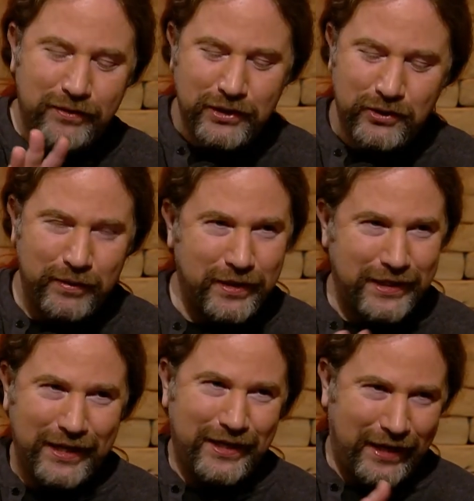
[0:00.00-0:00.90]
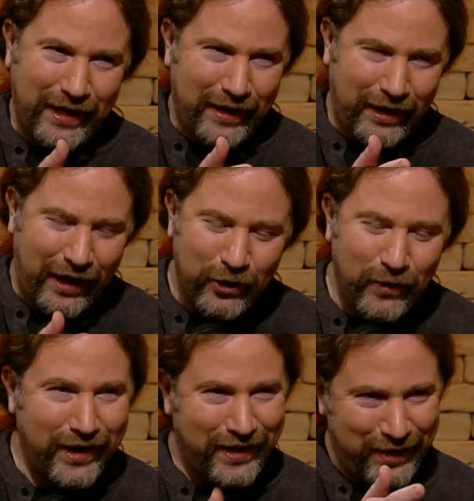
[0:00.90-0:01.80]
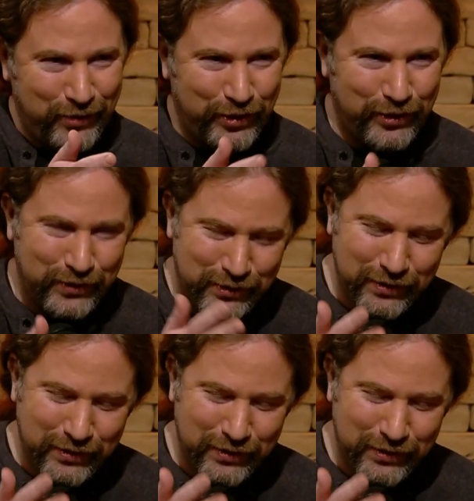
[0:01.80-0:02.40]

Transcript: to interrupt because I know I can with you. It's